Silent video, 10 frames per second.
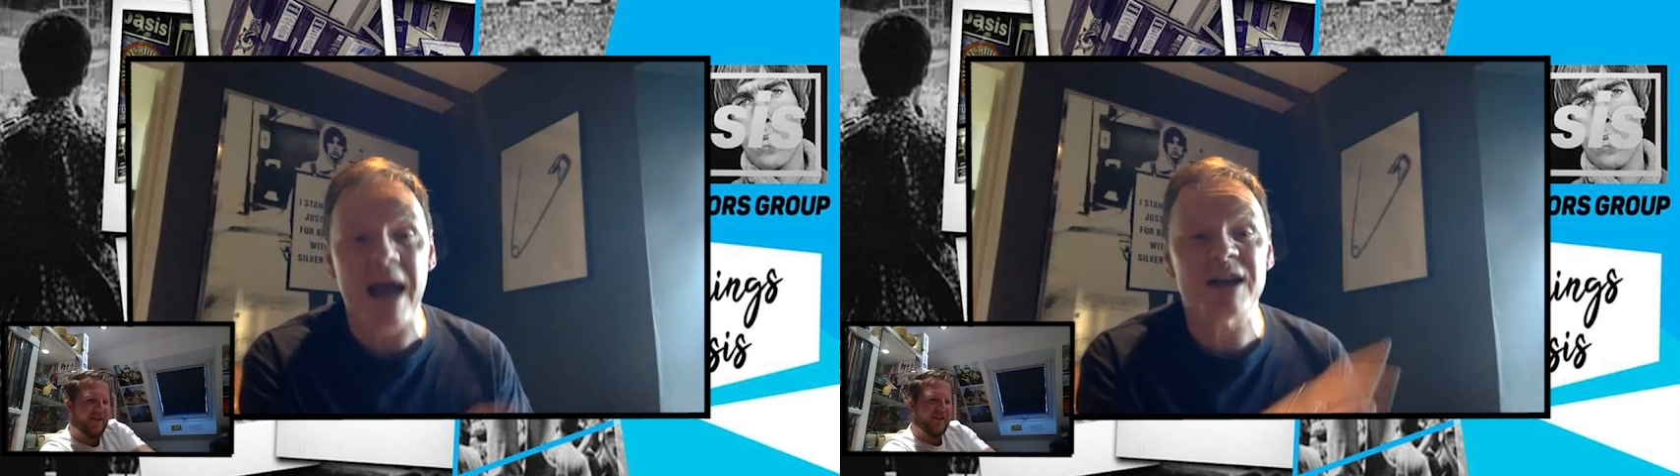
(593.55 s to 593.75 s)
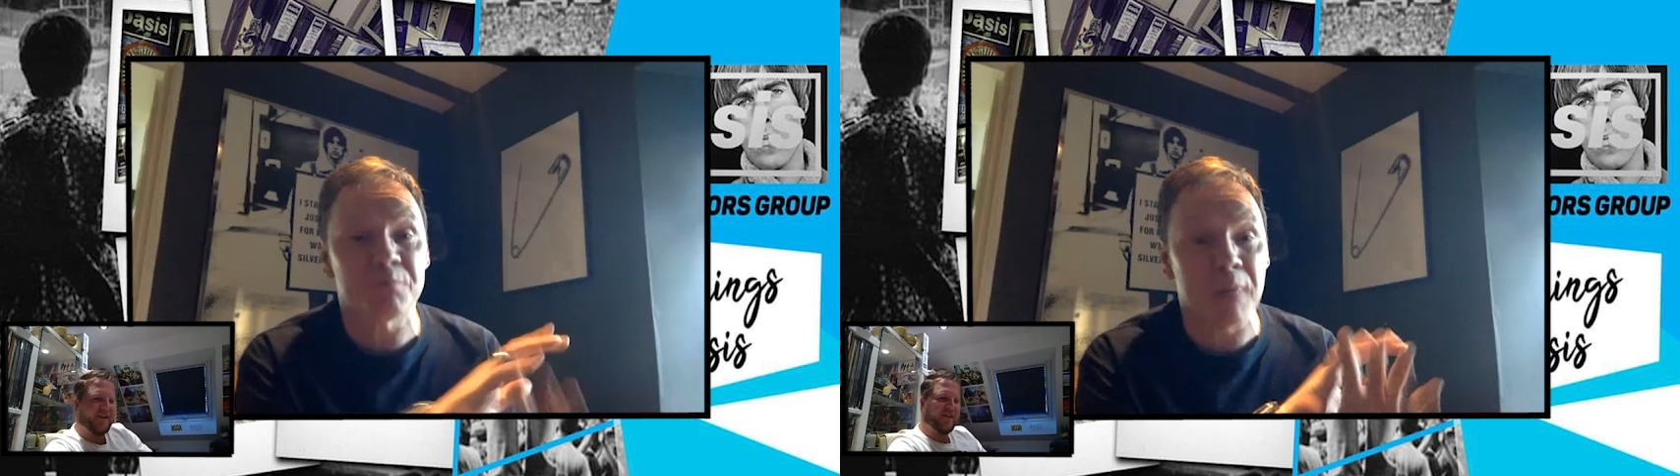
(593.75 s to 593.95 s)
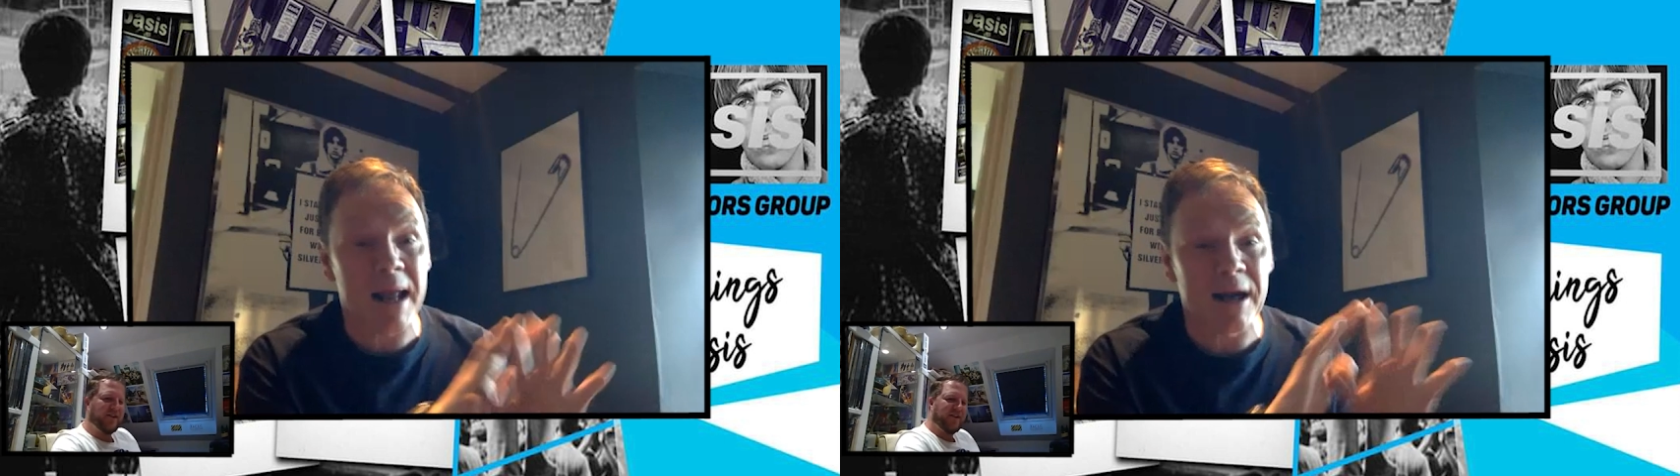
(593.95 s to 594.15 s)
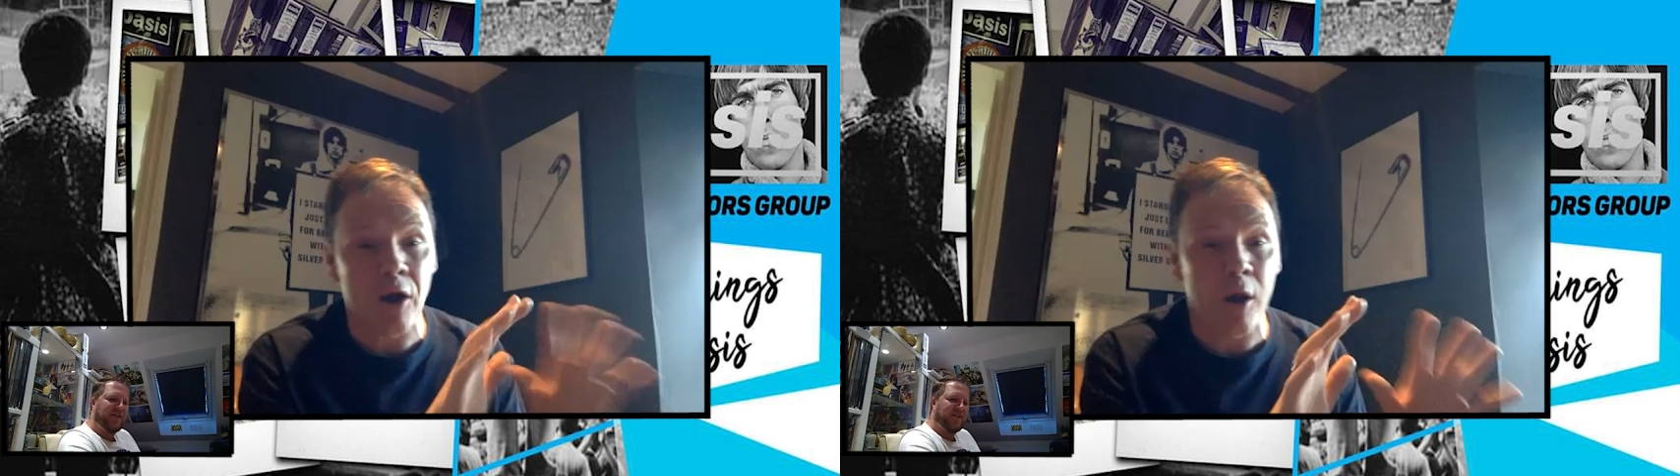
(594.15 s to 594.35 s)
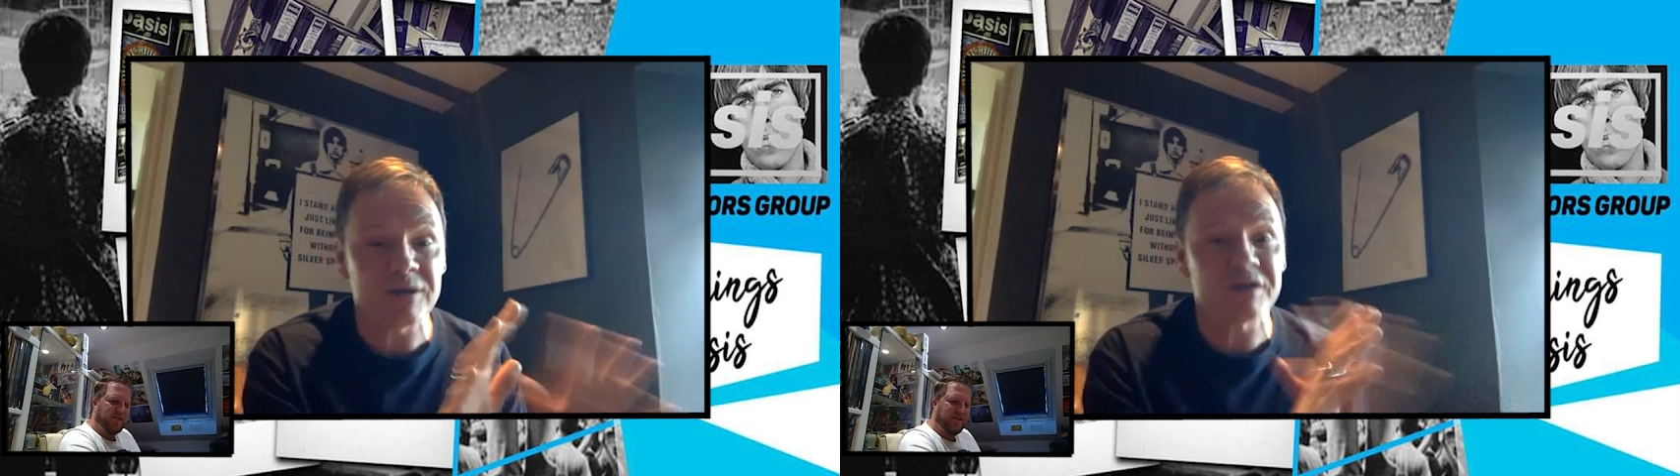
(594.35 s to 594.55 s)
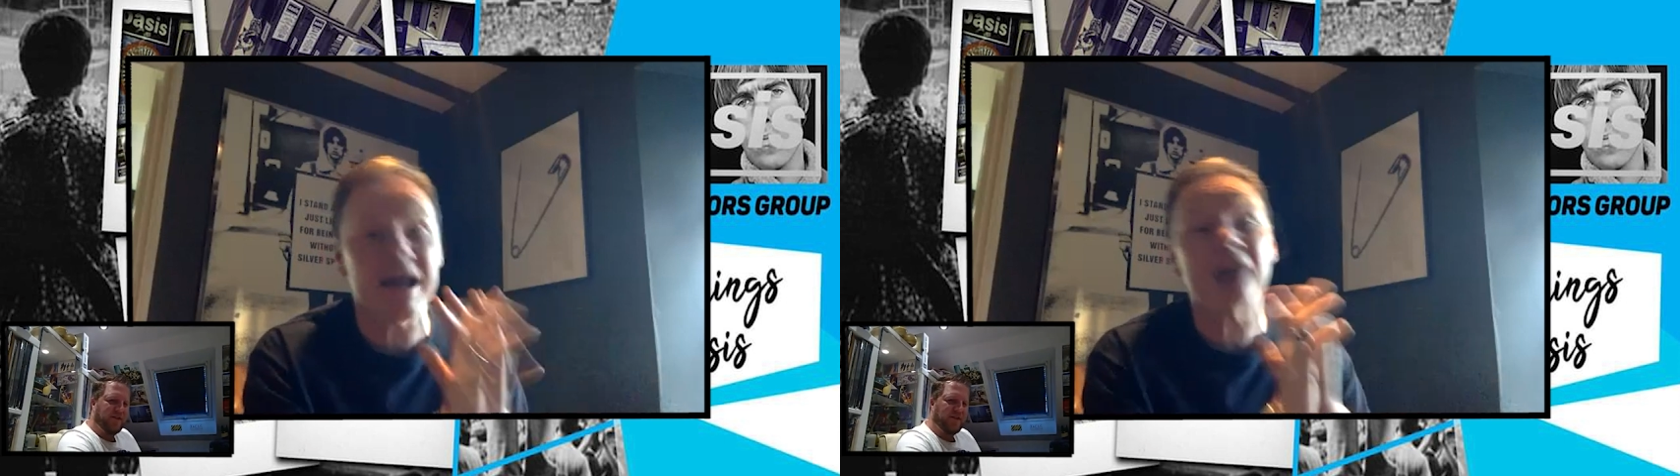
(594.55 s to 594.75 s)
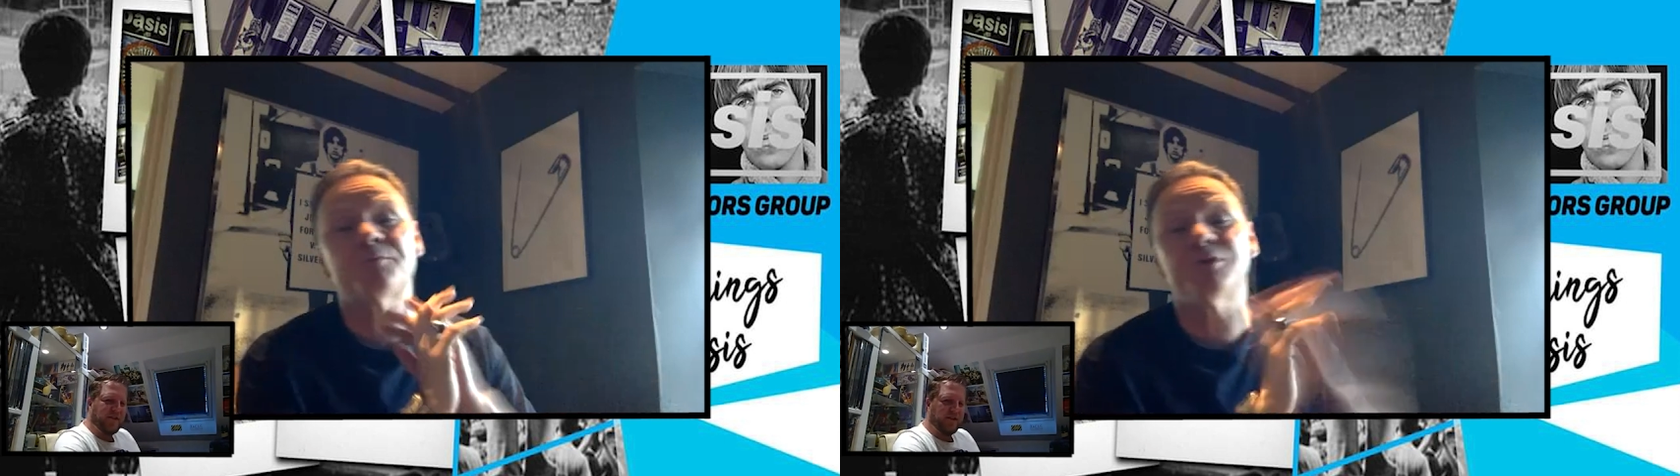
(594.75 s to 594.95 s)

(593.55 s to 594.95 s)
explaining all this because I just